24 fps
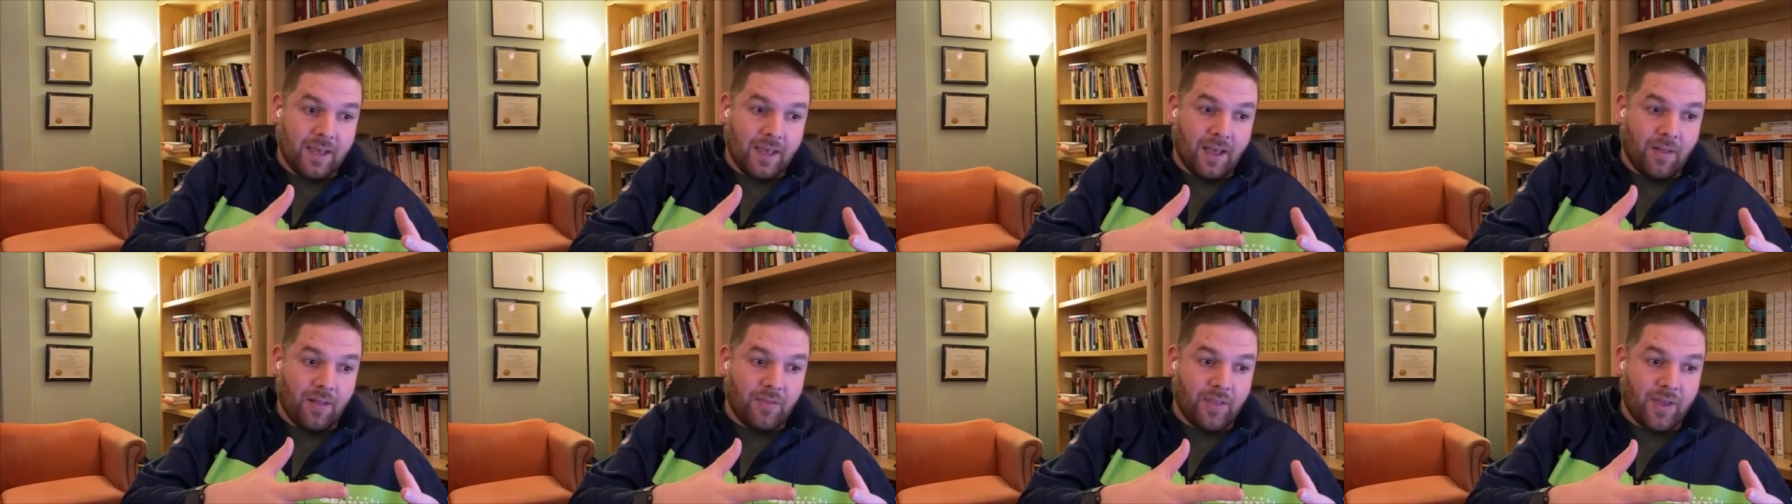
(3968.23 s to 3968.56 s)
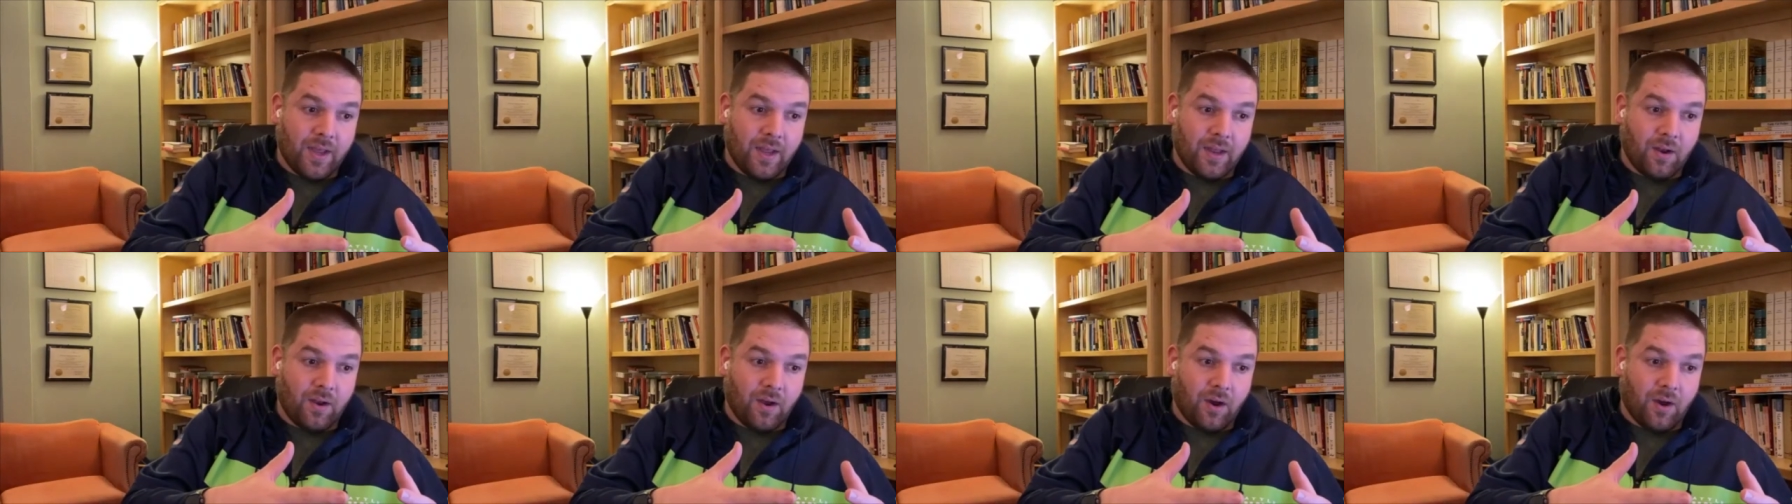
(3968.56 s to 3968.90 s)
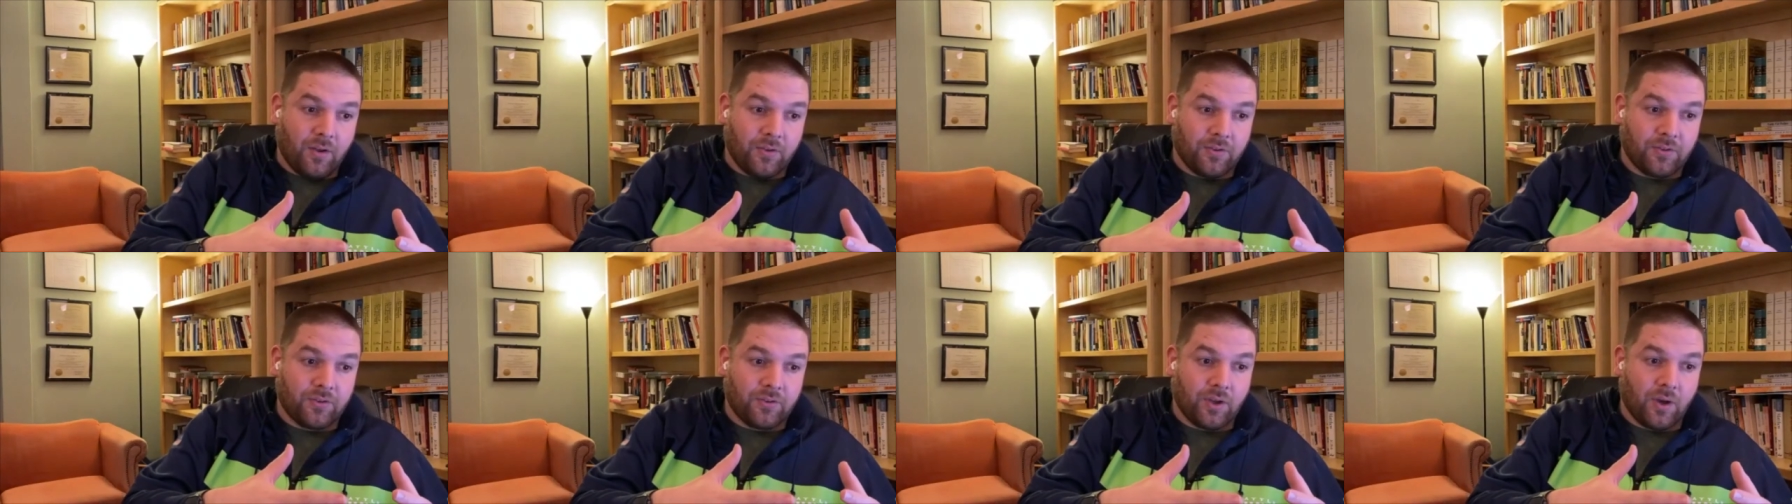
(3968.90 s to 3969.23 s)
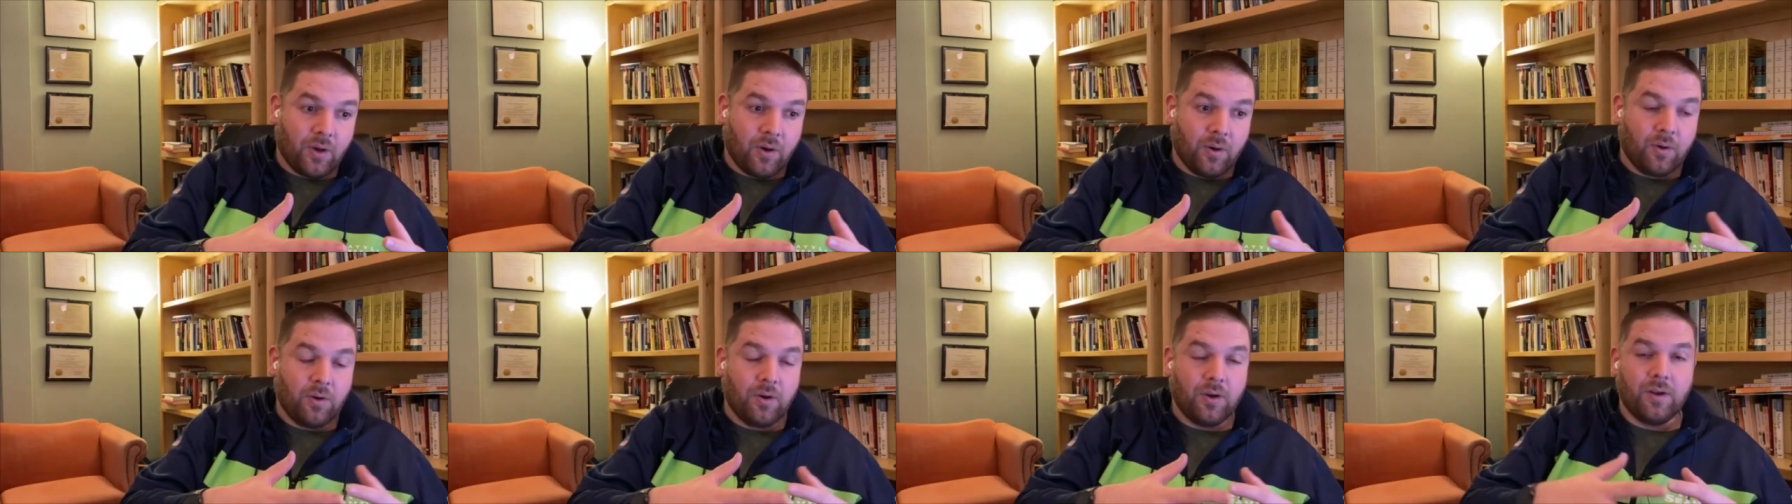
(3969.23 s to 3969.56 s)
and then
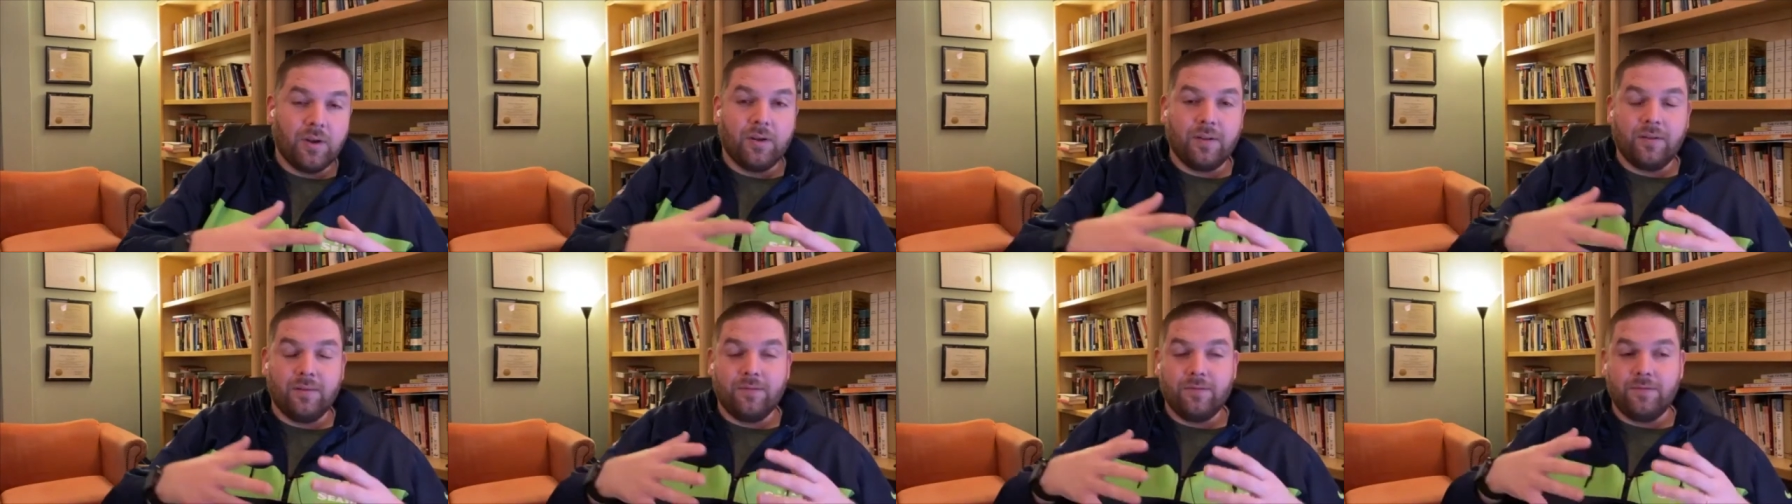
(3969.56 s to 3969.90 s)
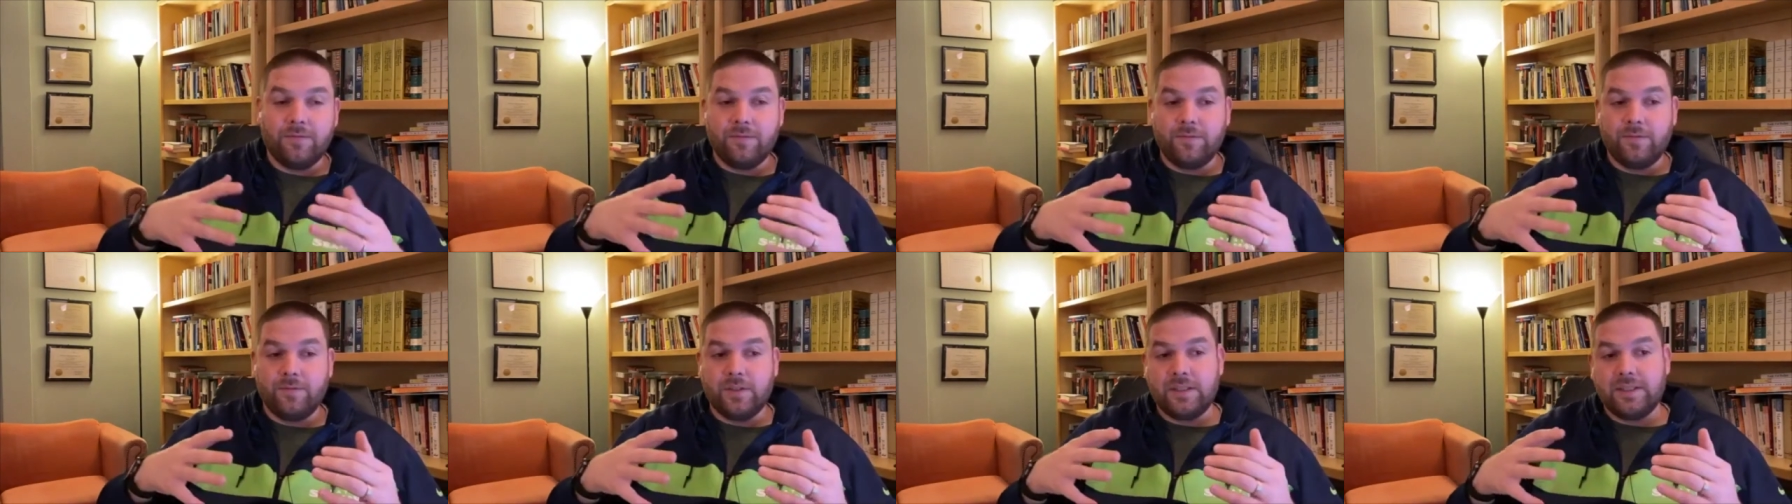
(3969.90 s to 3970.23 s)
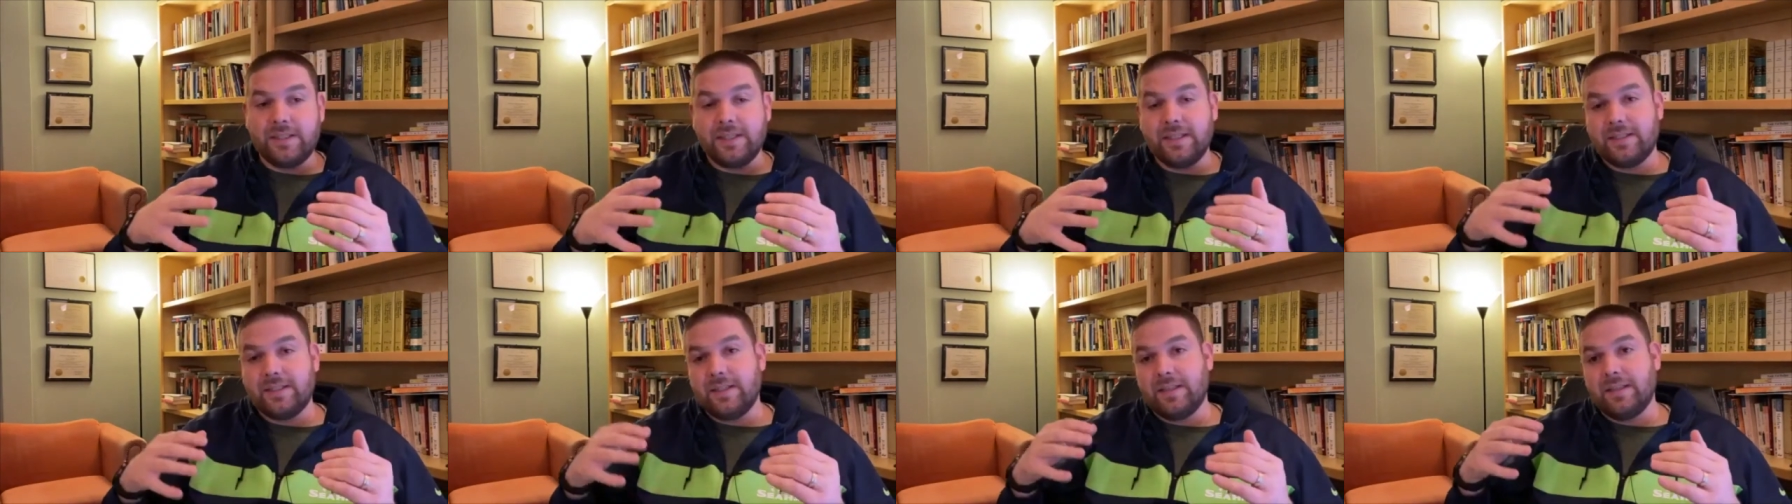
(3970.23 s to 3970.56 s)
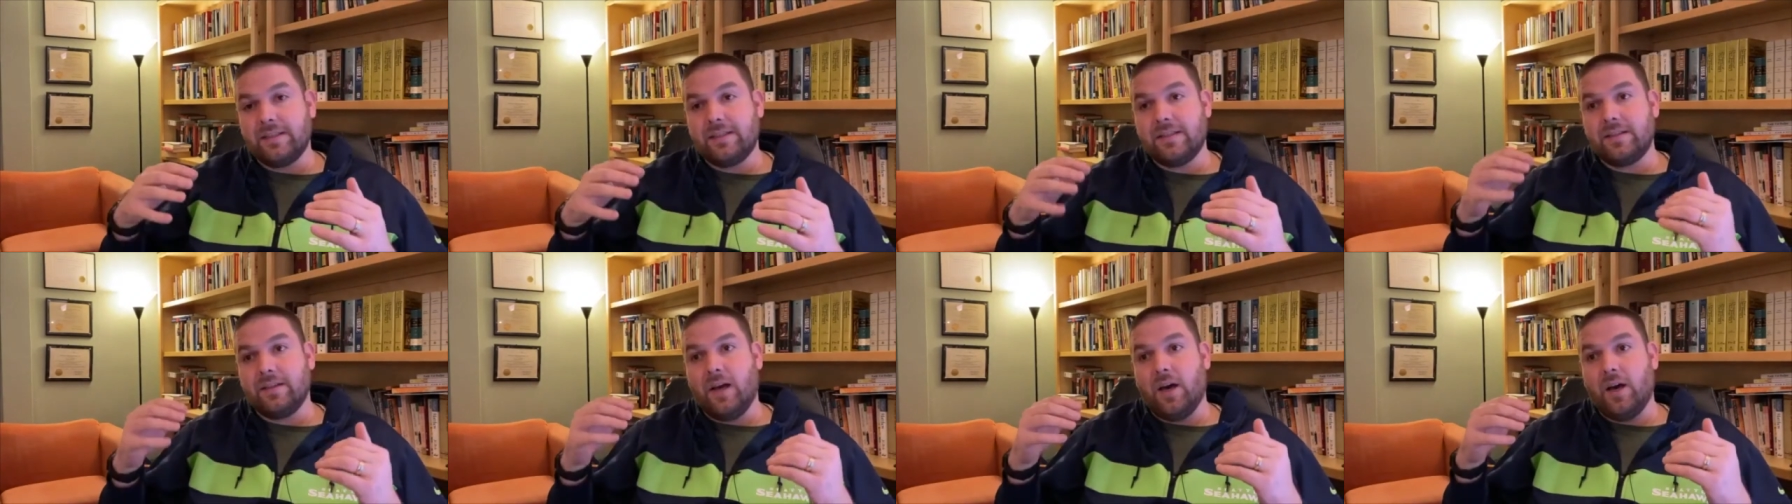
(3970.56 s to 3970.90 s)
also seasons